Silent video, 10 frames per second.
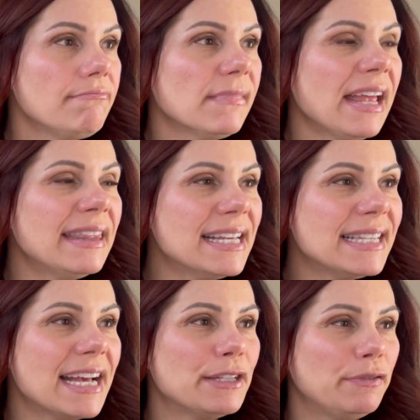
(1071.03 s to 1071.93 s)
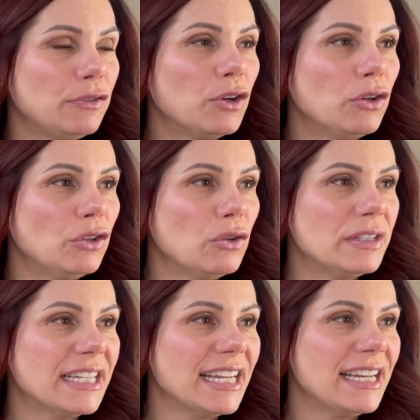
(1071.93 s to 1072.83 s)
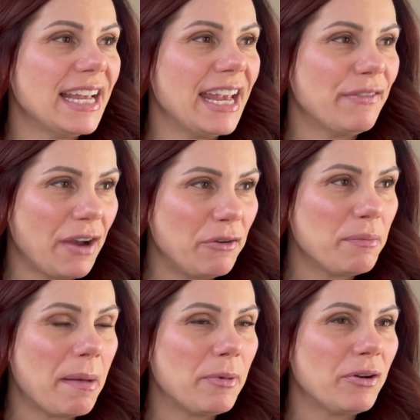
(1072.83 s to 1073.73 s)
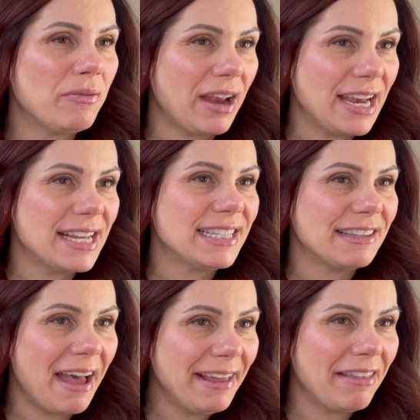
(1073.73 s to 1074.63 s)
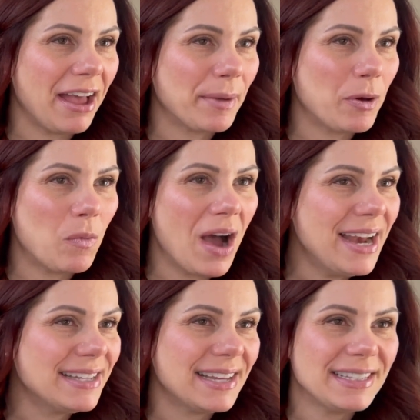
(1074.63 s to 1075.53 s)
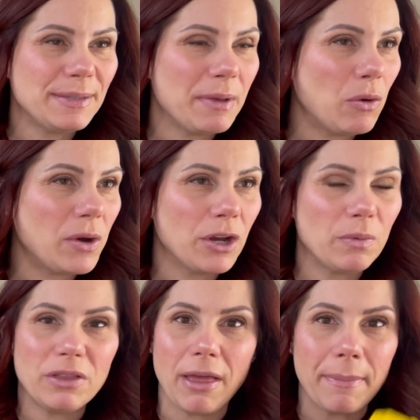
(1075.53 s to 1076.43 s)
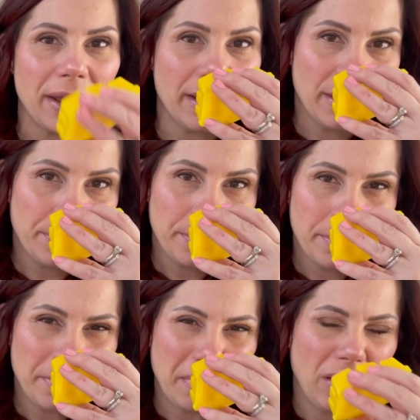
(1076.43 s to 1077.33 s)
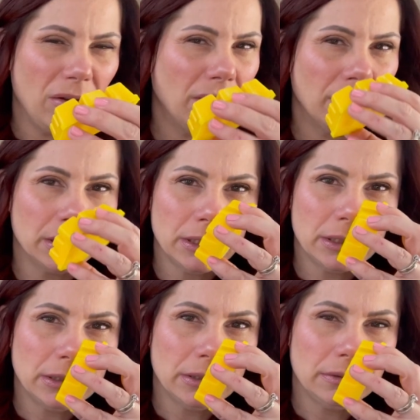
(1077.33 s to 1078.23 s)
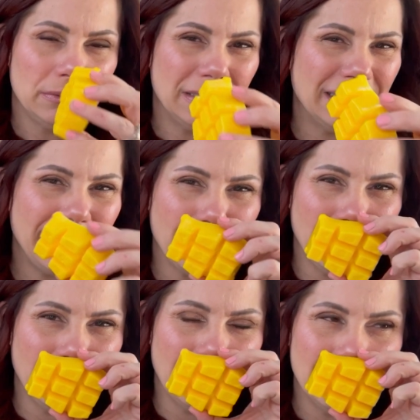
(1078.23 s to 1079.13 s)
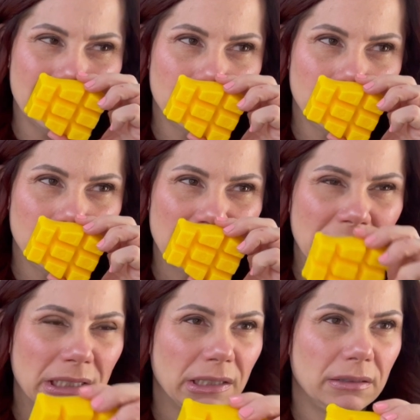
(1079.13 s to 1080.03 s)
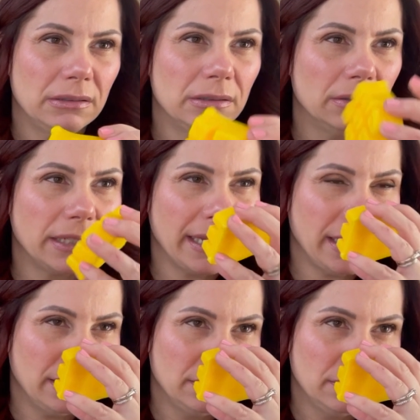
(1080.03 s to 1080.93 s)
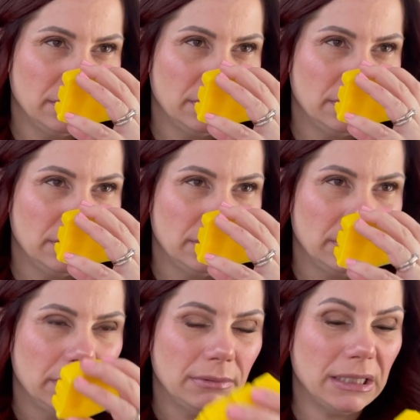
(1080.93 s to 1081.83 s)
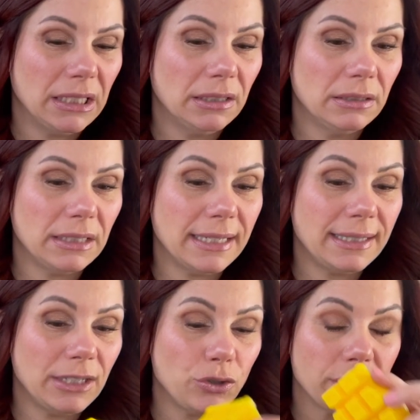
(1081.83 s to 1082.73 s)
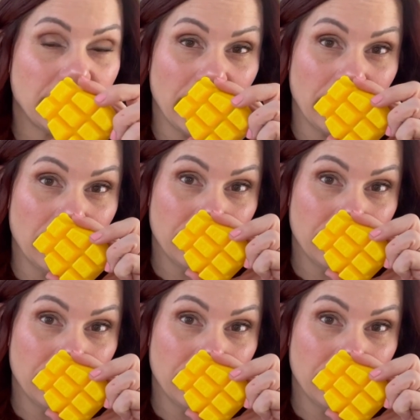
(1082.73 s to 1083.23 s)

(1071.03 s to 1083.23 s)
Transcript: This has a floral note in it. If I remember right, it's lilac, but why does that smell weird with lemon? Oh, Really? Oh. Okay. Well, that's interesting.